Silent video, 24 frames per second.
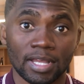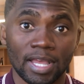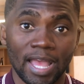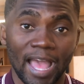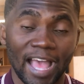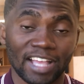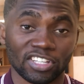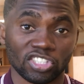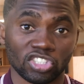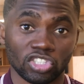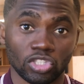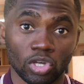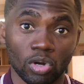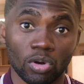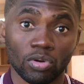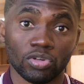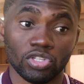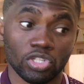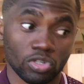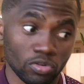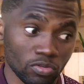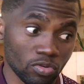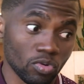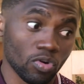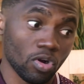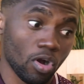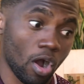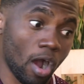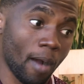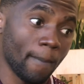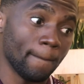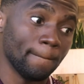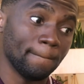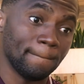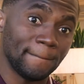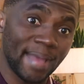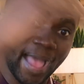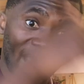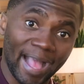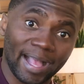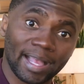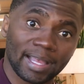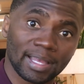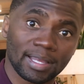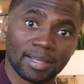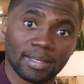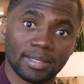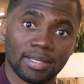as though you are back
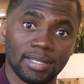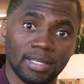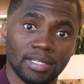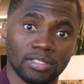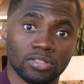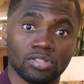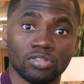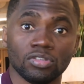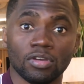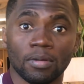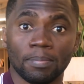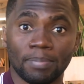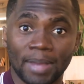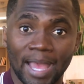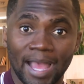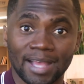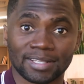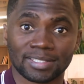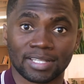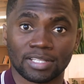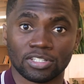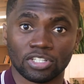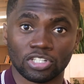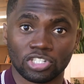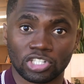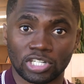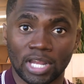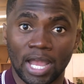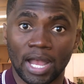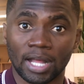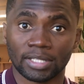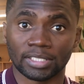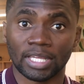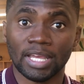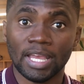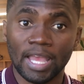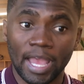into your past as a child,